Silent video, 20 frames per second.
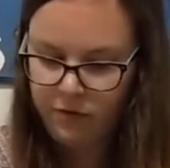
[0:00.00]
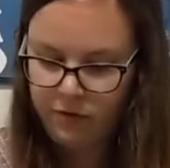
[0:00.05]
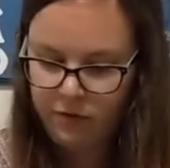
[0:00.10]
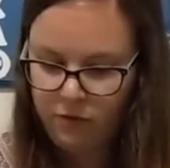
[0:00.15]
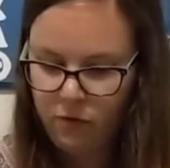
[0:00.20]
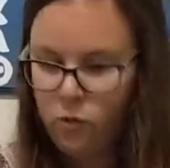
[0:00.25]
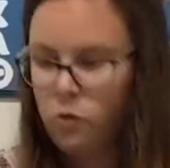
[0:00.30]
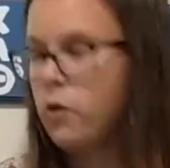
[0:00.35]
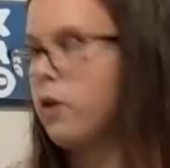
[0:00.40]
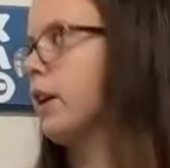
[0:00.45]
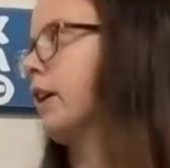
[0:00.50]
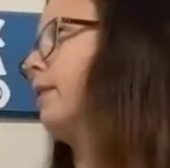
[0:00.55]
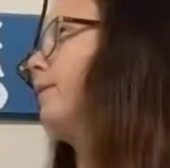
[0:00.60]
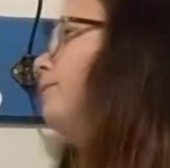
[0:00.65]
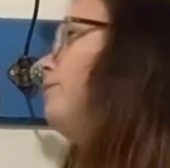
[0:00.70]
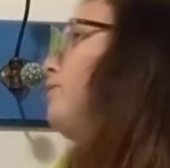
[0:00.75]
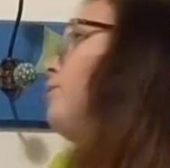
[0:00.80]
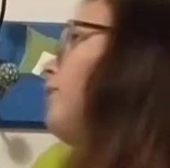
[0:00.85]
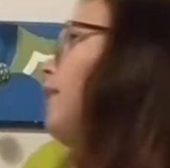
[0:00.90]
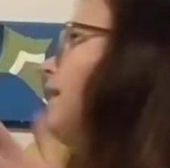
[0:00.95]

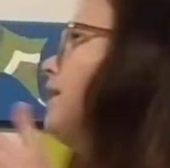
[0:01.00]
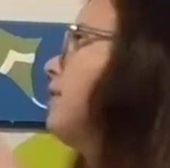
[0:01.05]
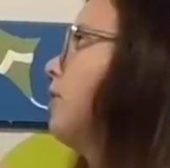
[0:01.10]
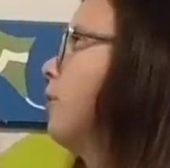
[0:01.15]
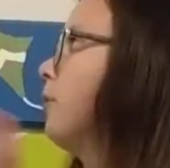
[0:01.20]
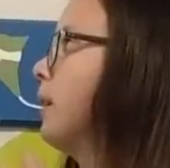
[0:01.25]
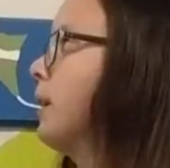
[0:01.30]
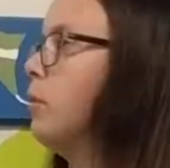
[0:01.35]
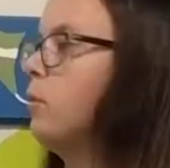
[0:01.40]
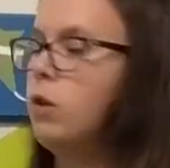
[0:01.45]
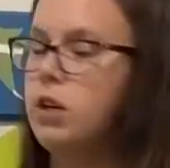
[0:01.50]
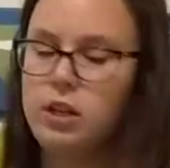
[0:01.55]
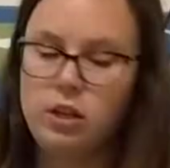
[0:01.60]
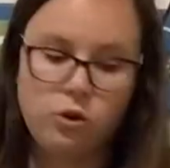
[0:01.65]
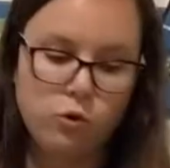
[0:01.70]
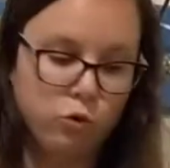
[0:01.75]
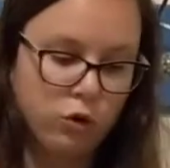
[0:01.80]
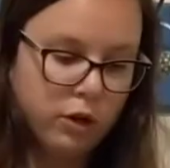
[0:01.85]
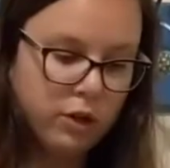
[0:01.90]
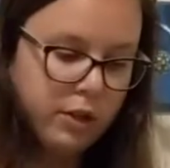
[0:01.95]
4, so that's already 1
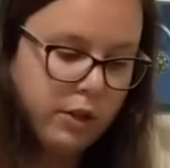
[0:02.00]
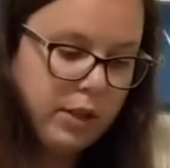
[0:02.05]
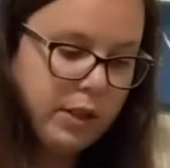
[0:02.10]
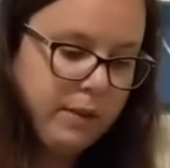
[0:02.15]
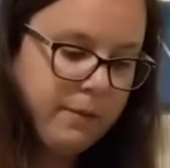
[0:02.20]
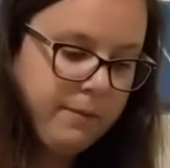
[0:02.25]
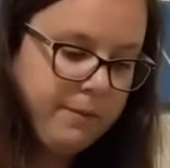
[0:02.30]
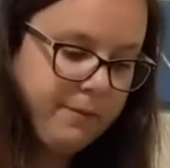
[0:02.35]
quart.